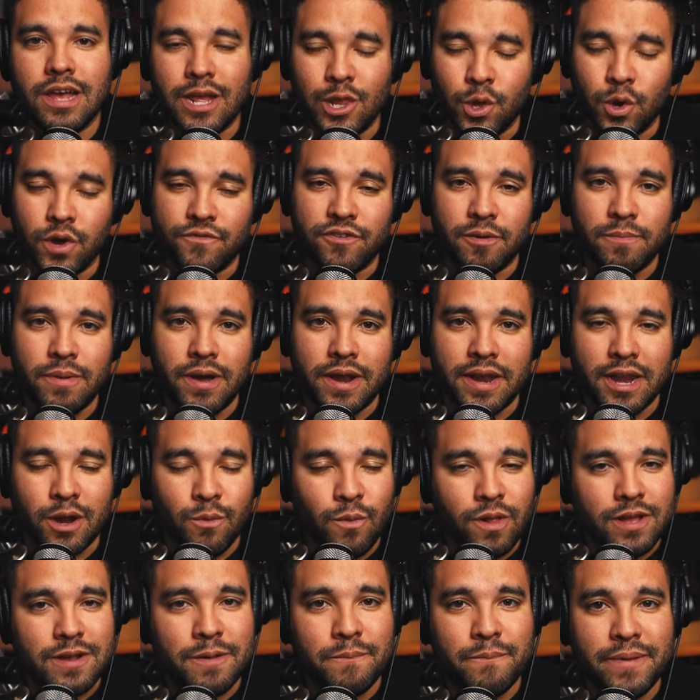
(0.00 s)
Hello everybody and
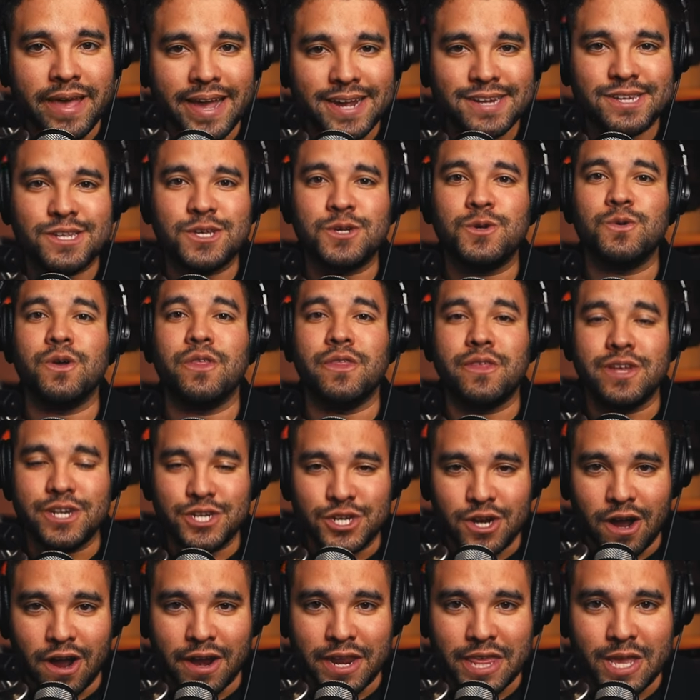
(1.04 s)
welcome back to the
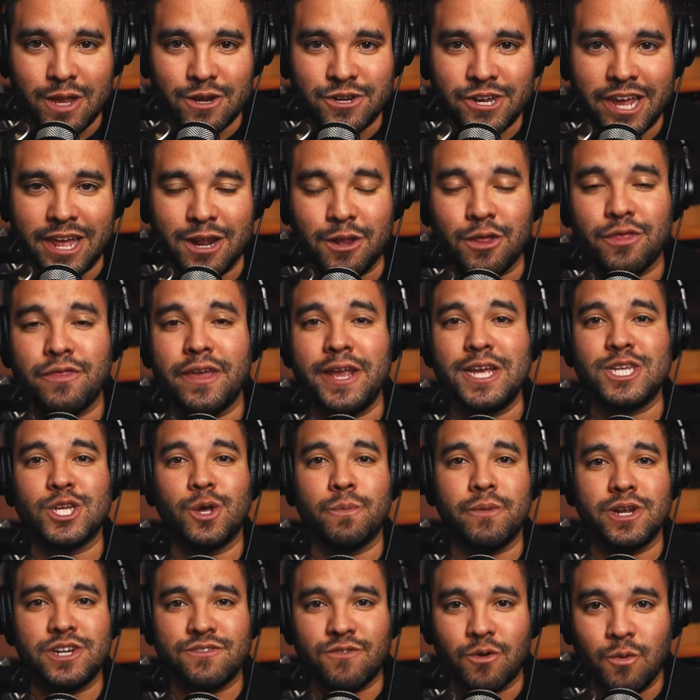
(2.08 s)
Johnny Q channel. Thanks so
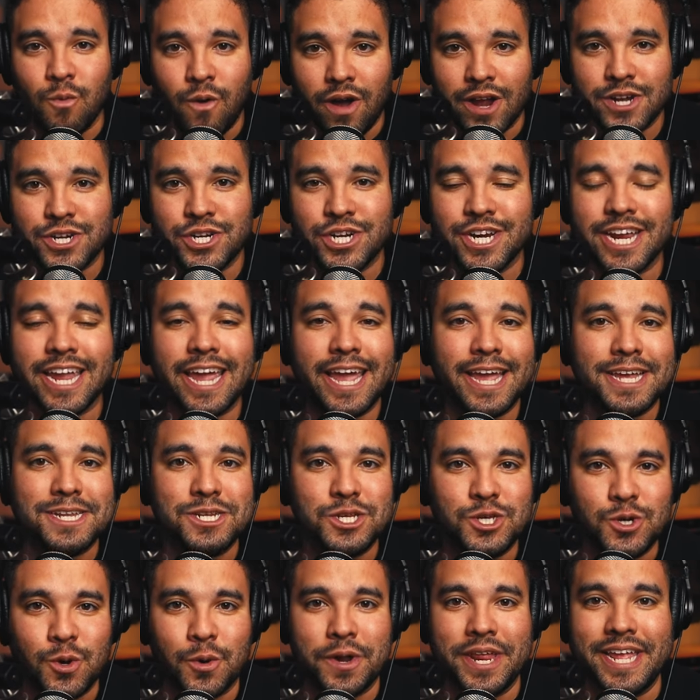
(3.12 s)
much for watching
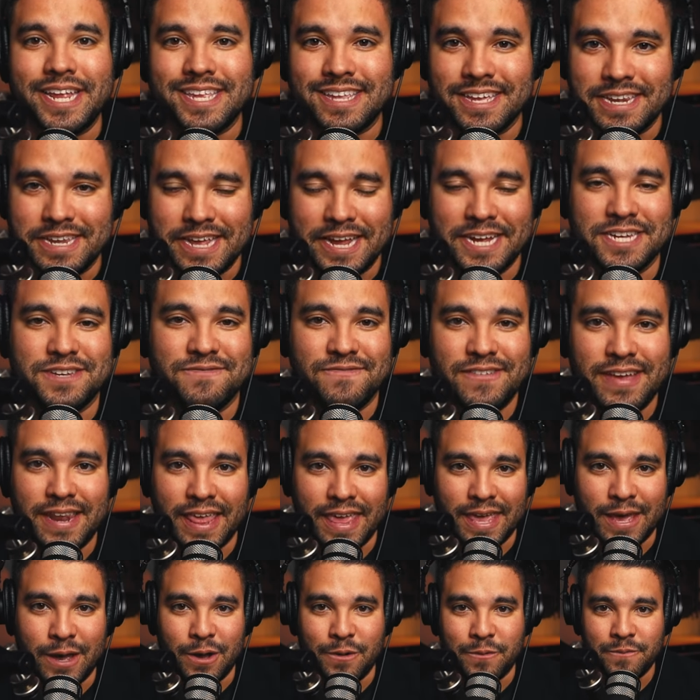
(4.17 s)
and joining today's
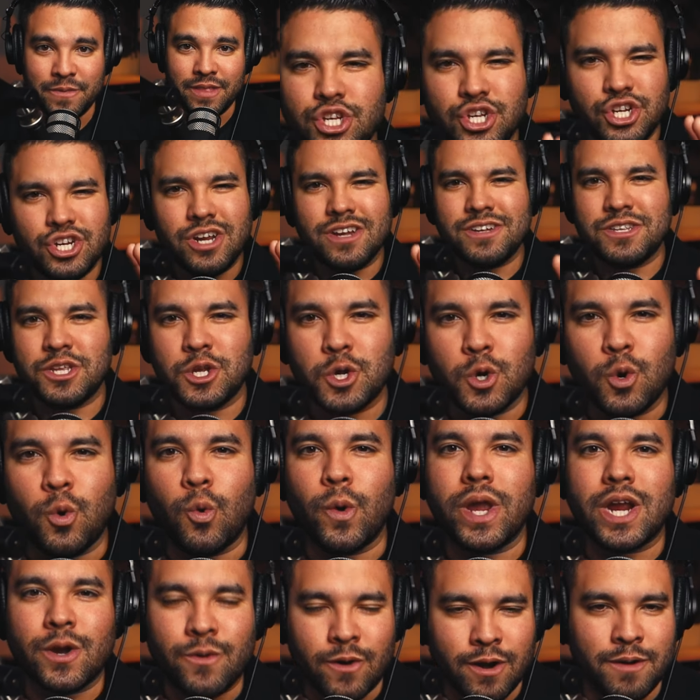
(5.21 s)
video. Just a
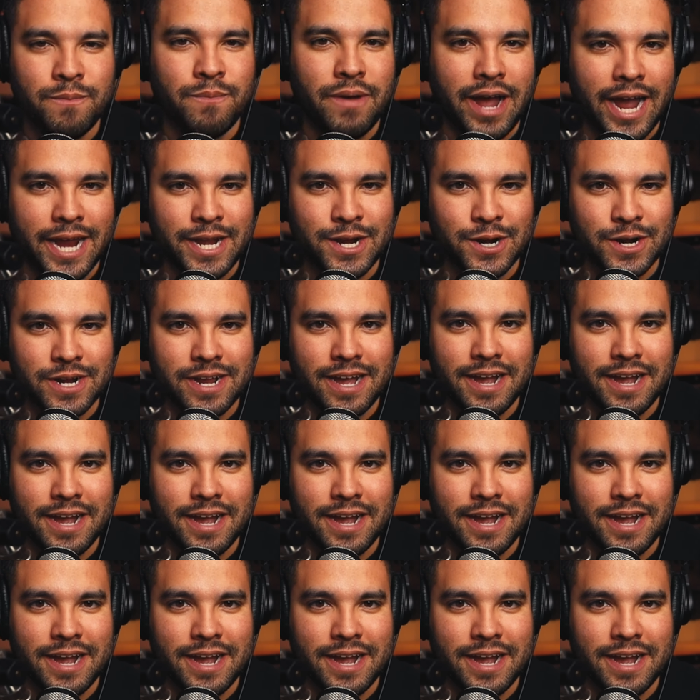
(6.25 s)
quick reminder